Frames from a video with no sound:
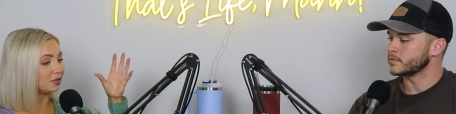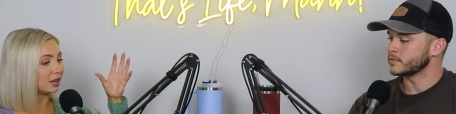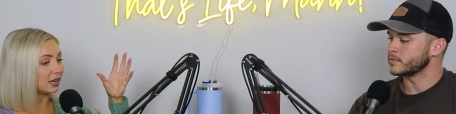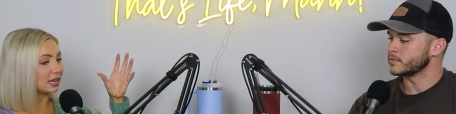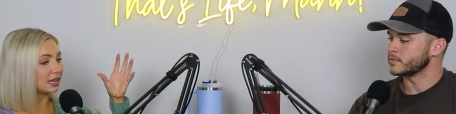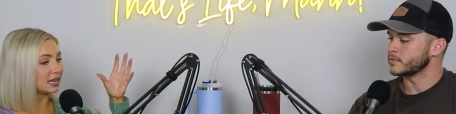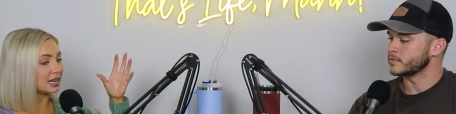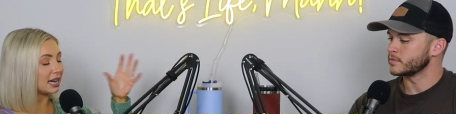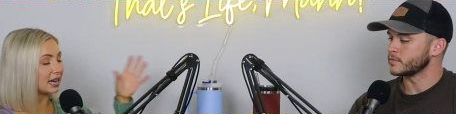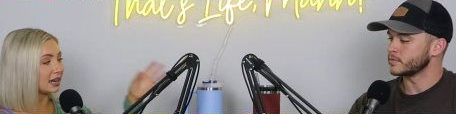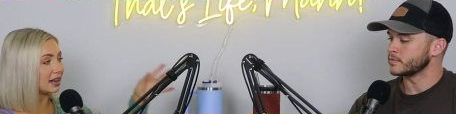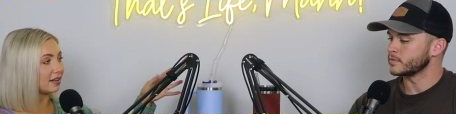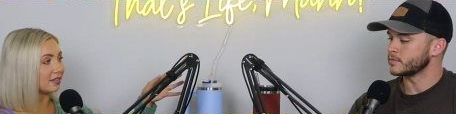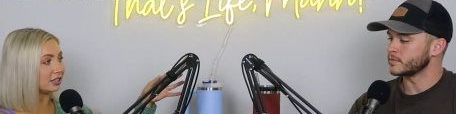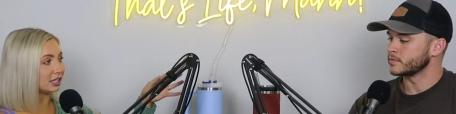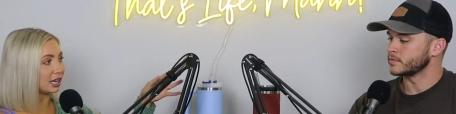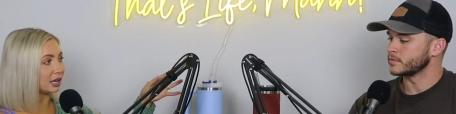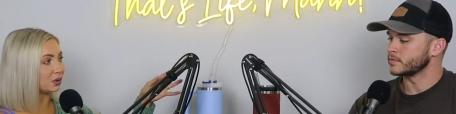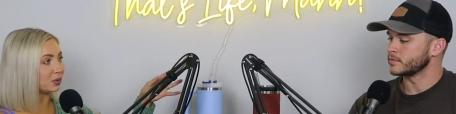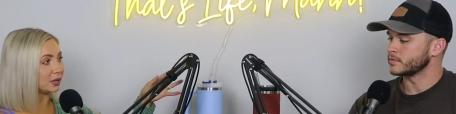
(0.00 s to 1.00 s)
Speaker 1: of like he had to have his
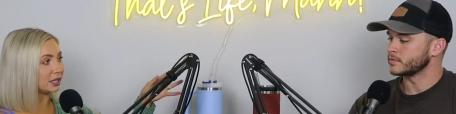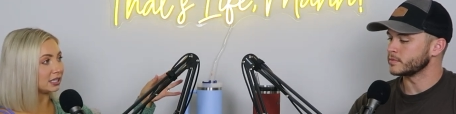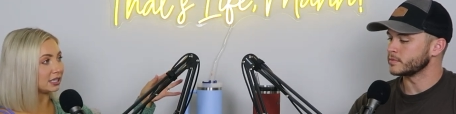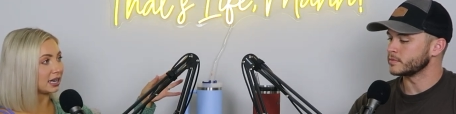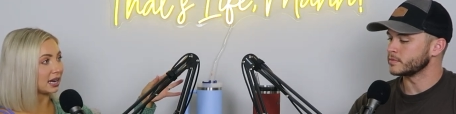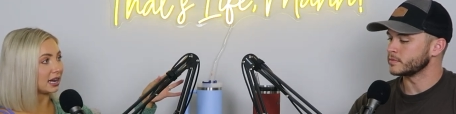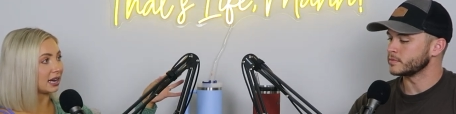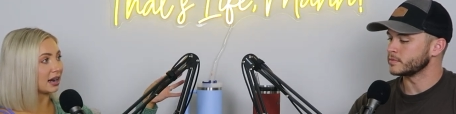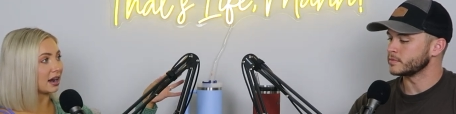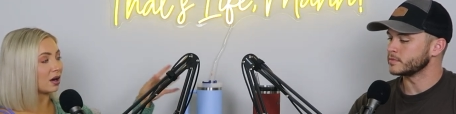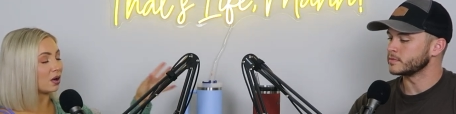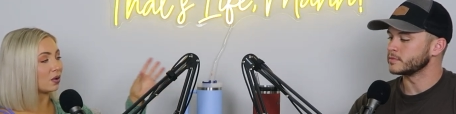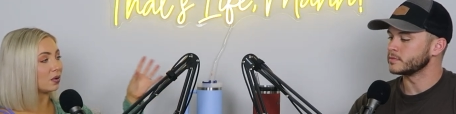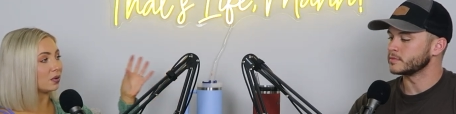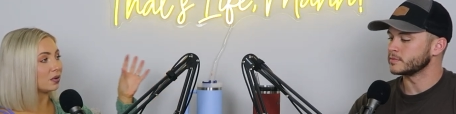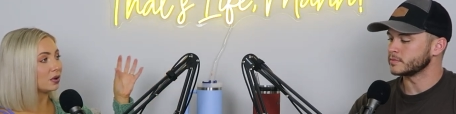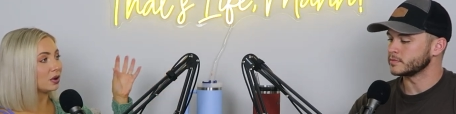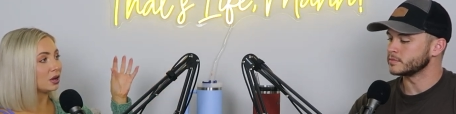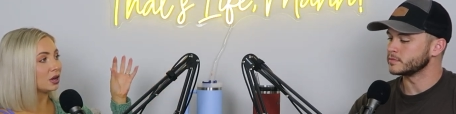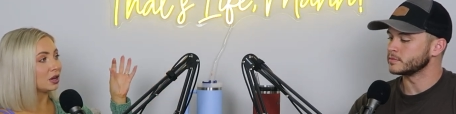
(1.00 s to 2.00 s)
adenoids taken out
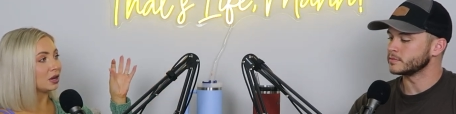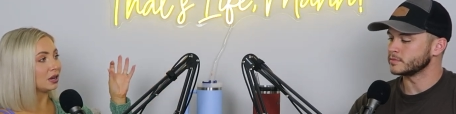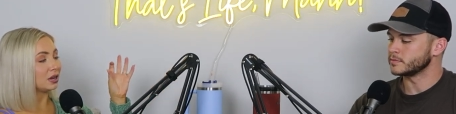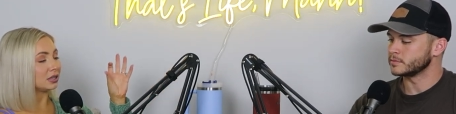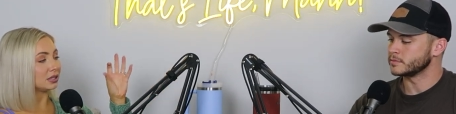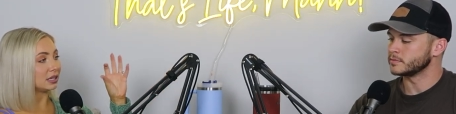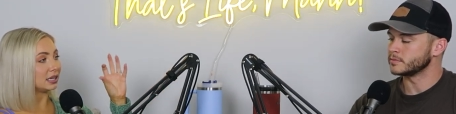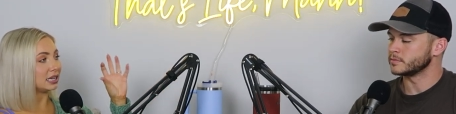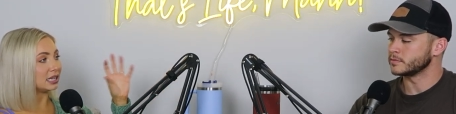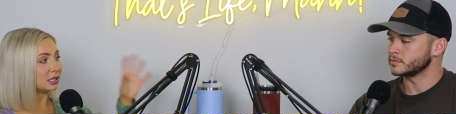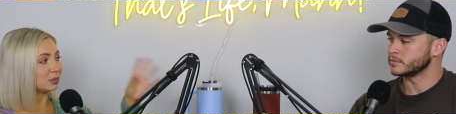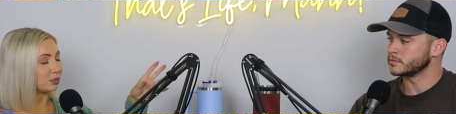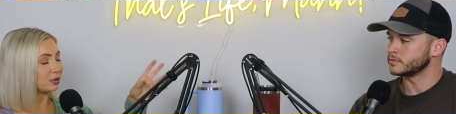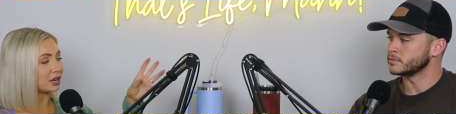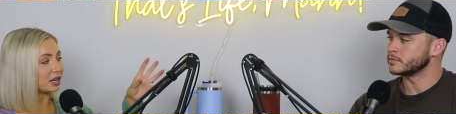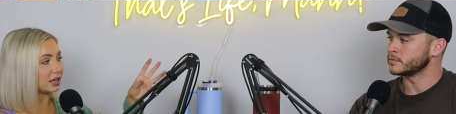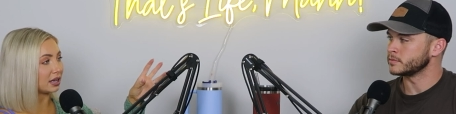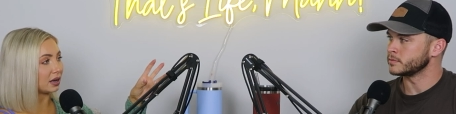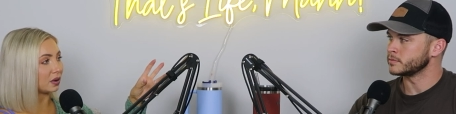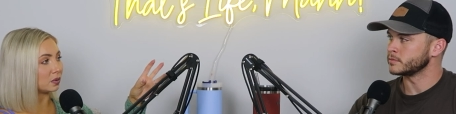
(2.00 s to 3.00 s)
because like his
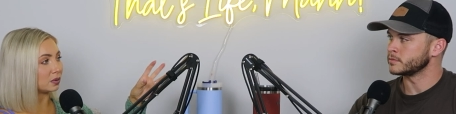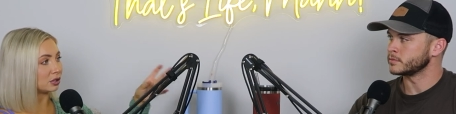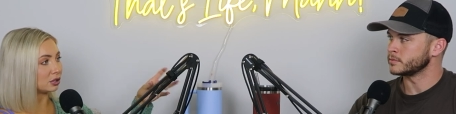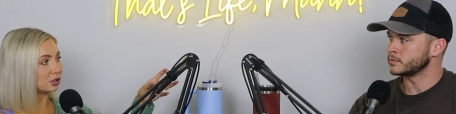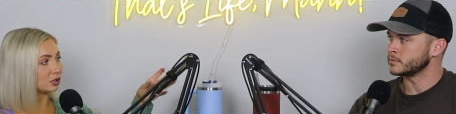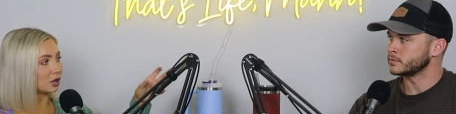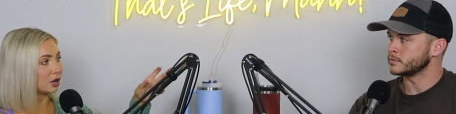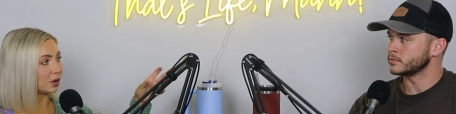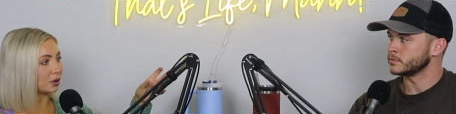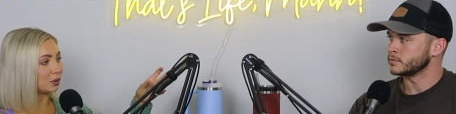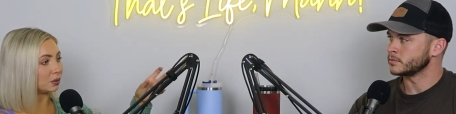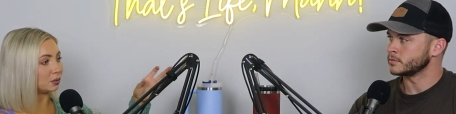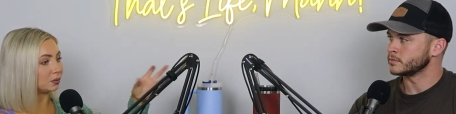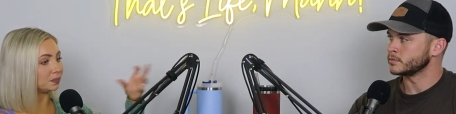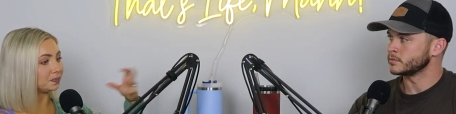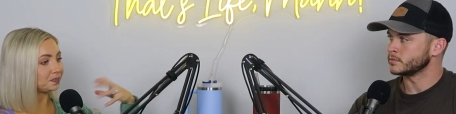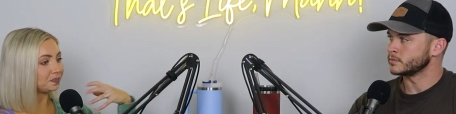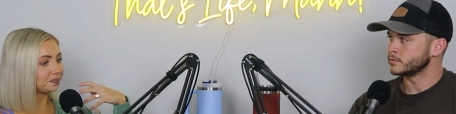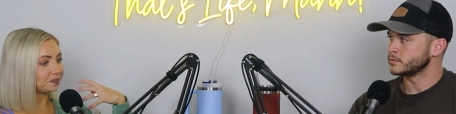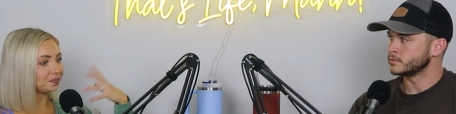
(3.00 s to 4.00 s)
breathing was so
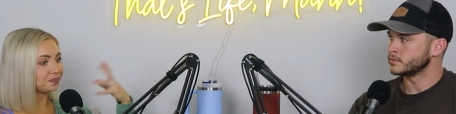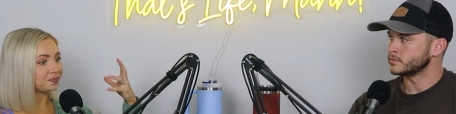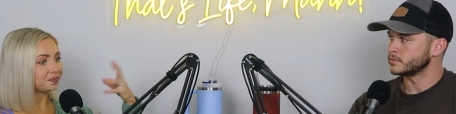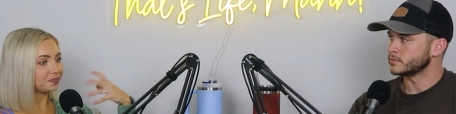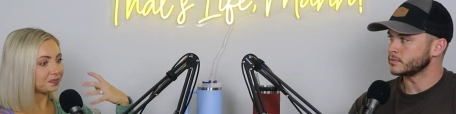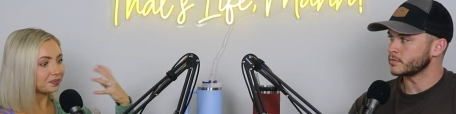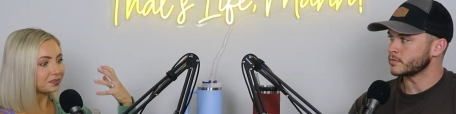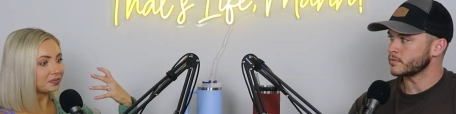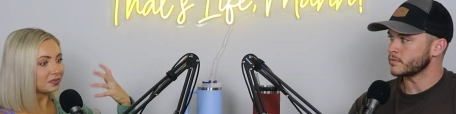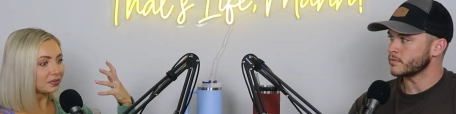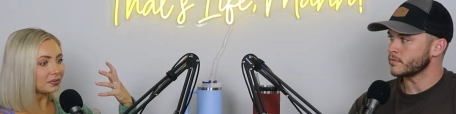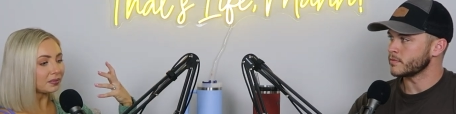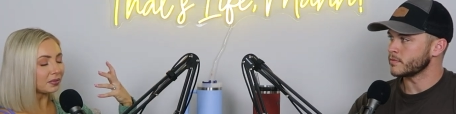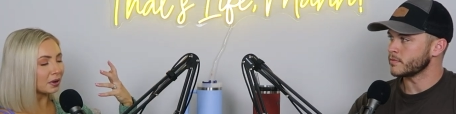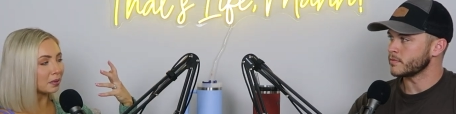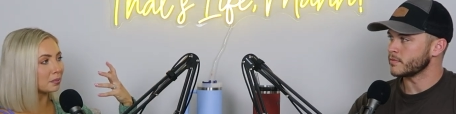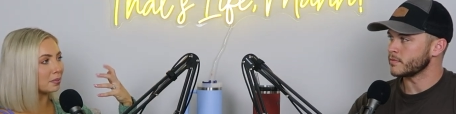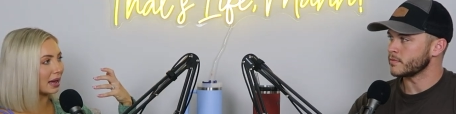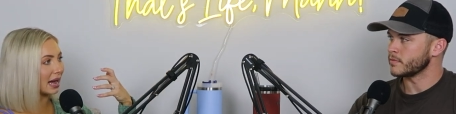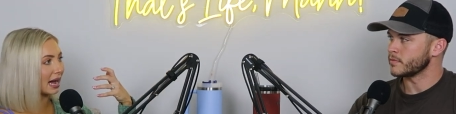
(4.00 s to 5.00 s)

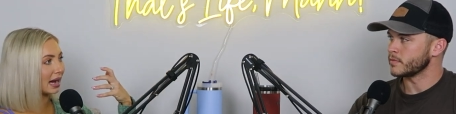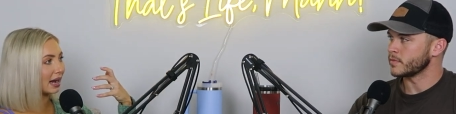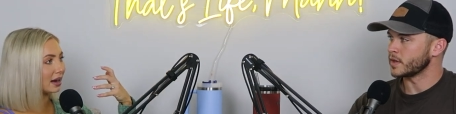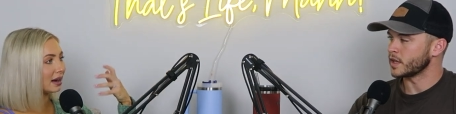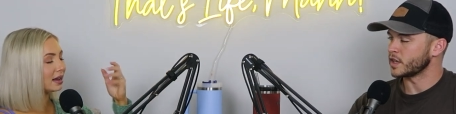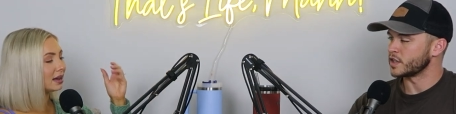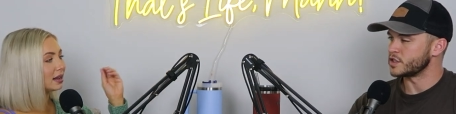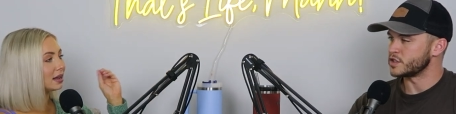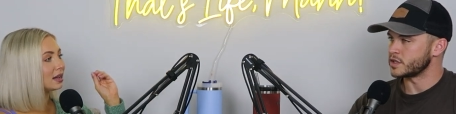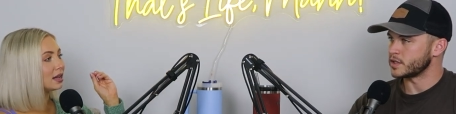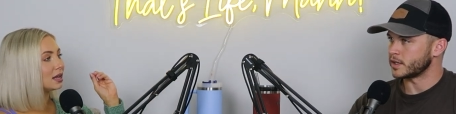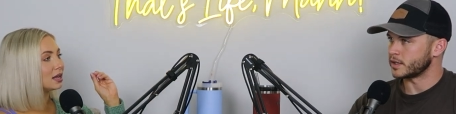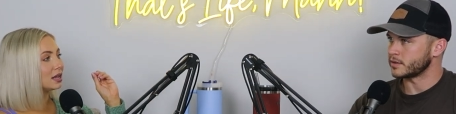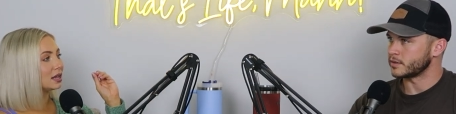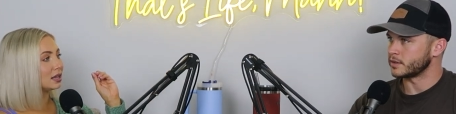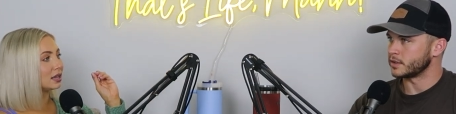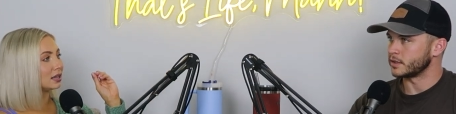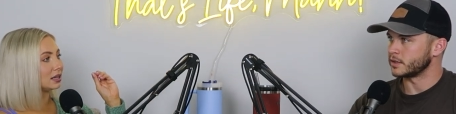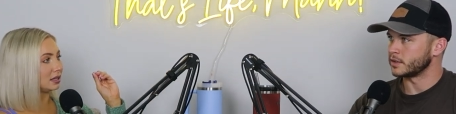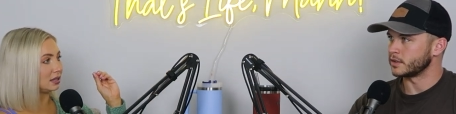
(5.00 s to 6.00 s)
bad
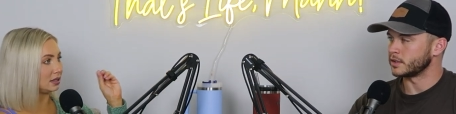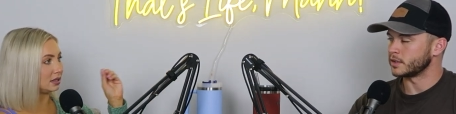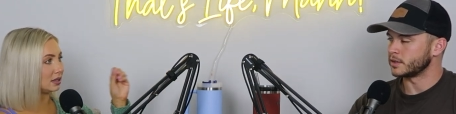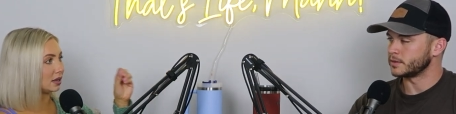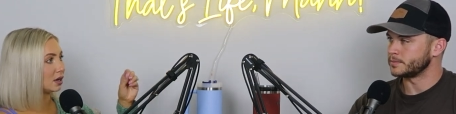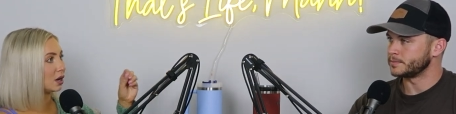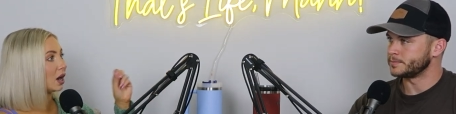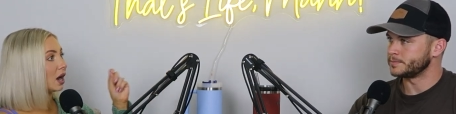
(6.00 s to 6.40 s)
Speaker 2: congested yeah